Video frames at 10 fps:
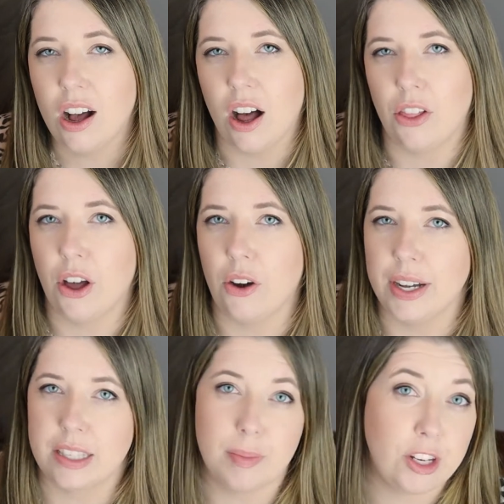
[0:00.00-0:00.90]
although
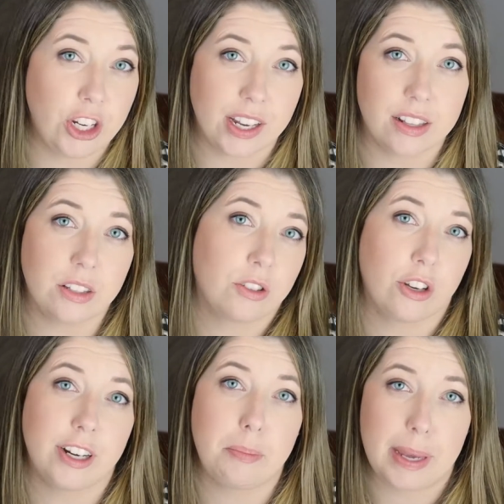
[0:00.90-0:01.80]
it's Michigan, so it's
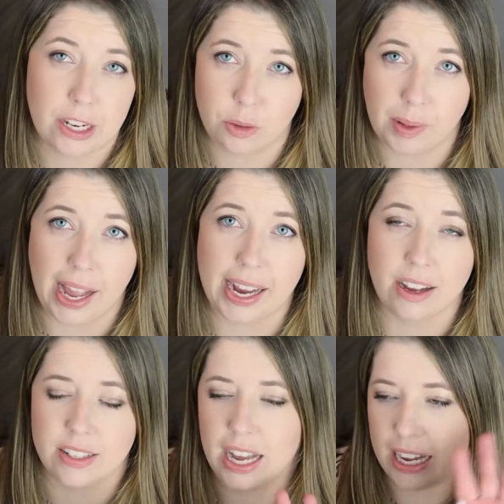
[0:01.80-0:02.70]
already pitch black
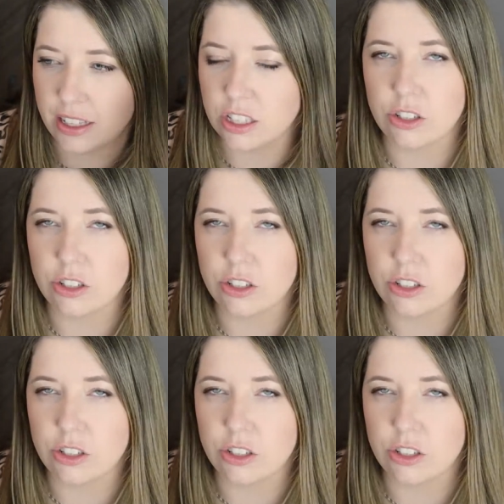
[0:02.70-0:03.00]
outside,